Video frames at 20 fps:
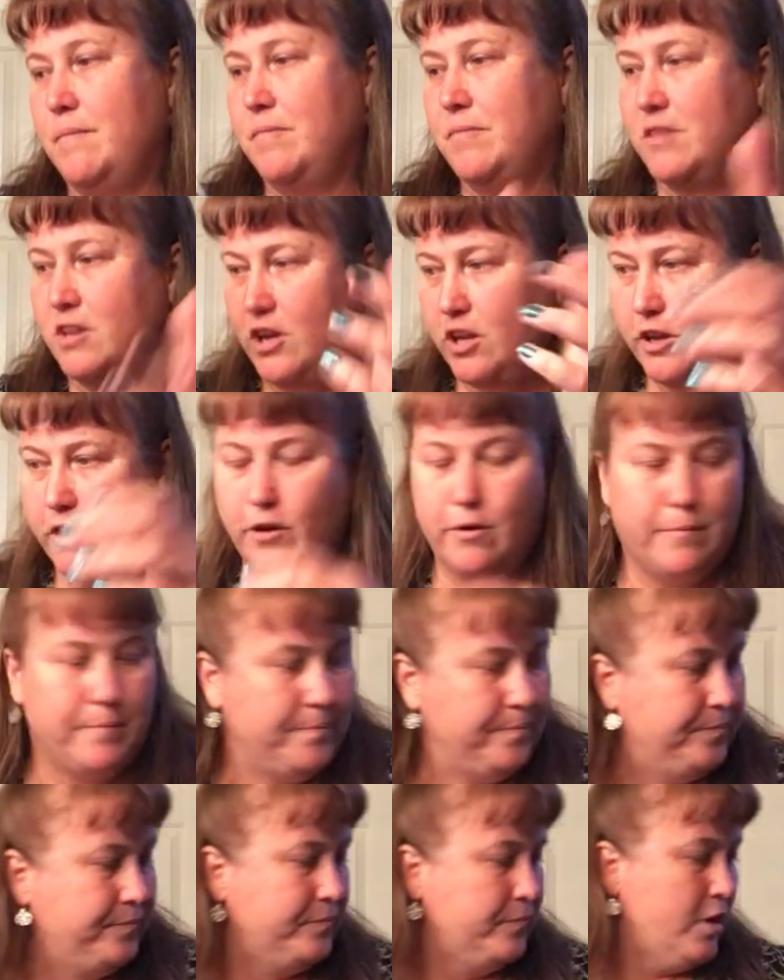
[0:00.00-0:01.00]
There you go.
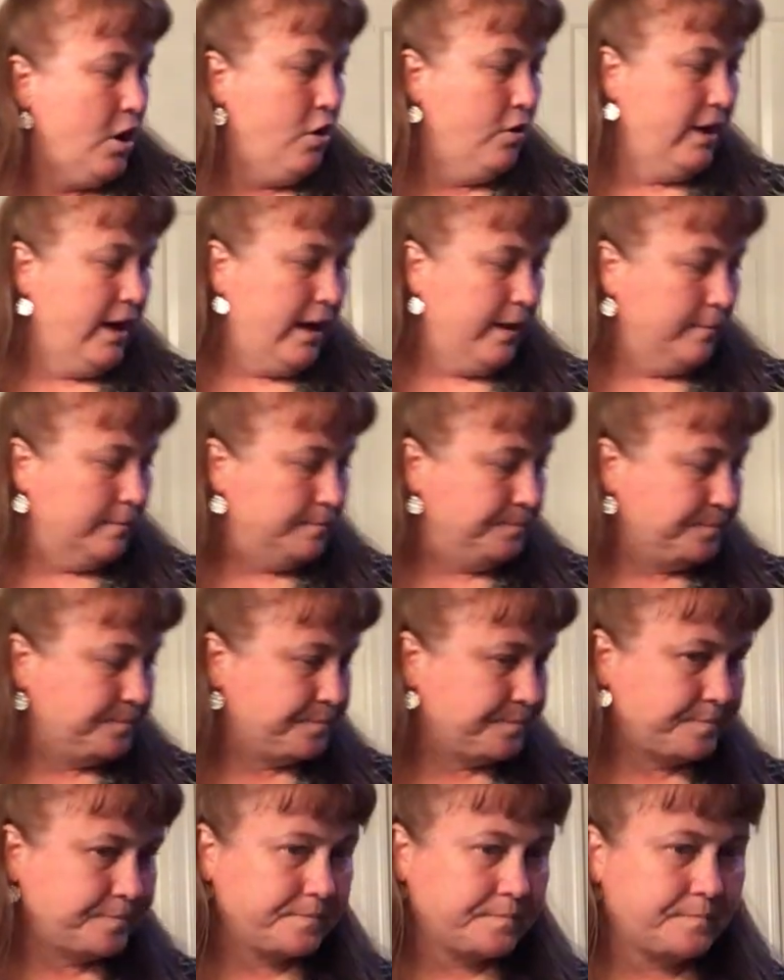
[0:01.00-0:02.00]
Okay,
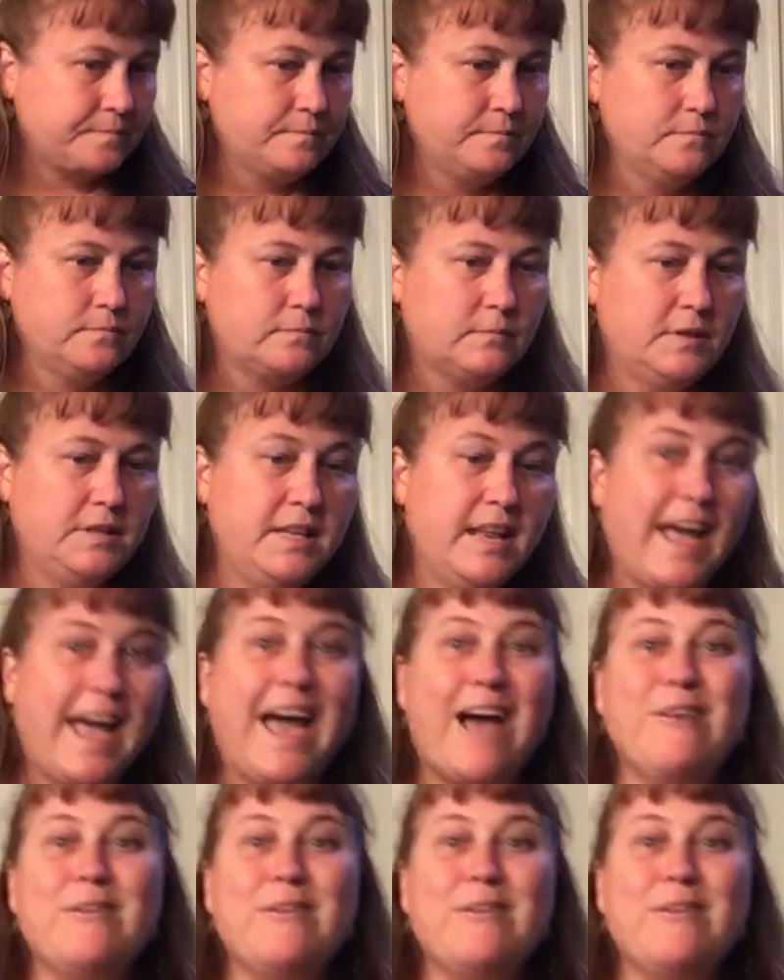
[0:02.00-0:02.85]
now